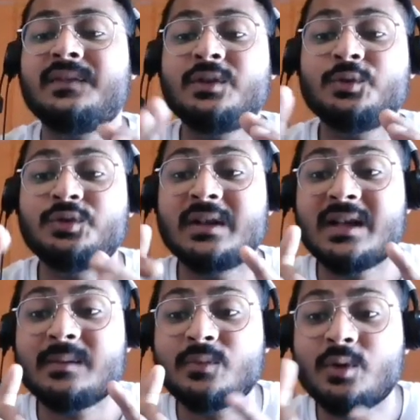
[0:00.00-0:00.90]
we use the
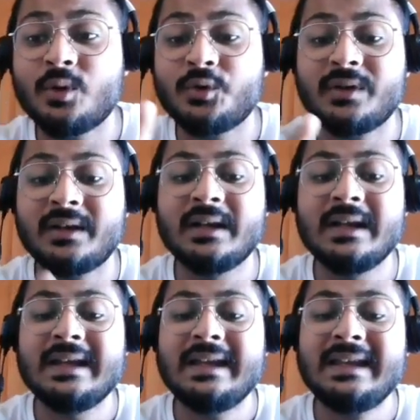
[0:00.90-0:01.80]
term corrosion.
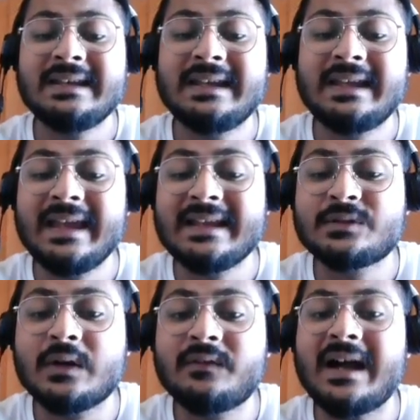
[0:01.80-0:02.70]
In case
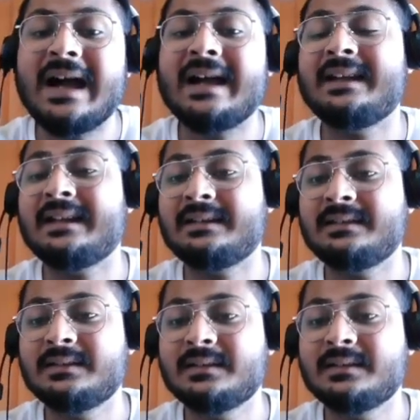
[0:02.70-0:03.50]
of iron,